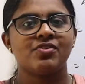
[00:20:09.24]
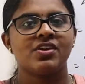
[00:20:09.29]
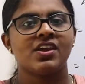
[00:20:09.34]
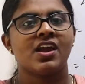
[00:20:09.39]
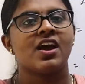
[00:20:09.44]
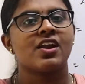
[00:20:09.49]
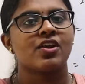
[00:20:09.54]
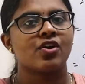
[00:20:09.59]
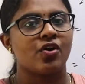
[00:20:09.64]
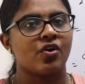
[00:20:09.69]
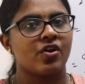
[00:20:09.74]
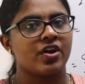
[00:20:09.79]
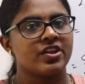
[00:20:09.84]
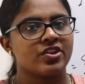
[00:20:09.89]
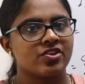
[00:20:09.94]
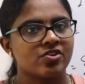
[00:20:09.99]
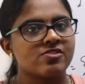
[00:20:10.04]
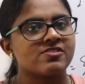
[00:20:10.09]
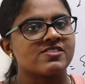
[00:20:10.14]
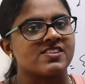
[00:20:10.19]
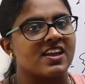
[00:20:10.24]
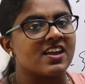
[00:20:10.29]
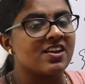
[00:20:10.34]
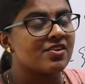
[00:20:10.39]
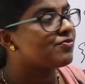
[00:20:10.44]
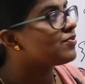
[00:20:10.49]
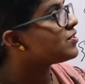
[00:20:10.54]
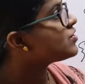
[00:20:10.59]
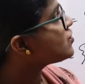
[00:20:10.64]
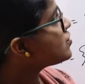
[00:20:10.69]
we are going to check
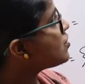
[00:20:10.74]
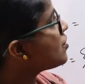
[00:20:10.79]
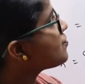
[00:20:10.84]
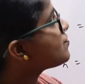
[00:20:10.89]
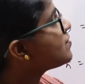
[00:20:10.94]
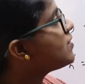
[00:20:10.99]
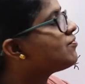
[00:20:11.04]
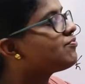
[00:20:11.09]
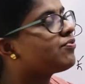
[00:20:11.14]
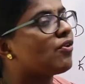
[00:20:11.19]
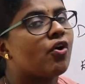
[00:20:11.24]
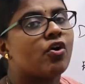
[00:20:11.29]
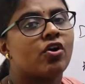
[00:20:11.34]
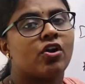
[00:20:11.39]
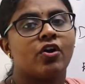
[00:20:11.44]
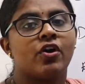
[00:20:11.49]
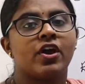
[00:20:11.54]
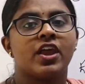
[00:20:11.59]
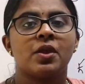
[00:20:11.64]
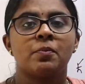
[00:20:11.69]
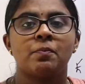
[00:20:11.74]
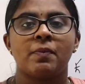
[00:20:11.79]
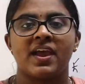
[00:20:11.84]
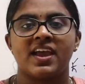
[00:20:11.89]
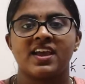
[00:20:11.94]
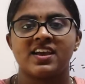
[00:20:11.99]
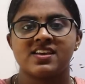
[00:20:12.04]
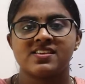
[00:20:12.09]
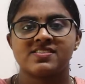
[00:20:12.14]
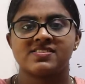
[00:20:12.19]
which of the following
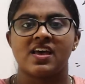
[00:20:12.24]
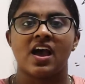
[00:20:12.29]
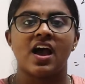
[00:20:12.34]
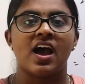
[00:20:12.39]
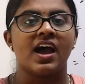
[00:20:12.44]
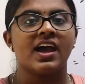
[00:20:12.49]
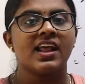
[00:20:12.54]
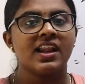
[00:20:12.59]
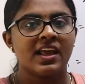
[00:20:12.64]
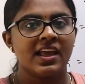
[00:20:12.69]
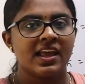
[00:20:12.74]
pairs are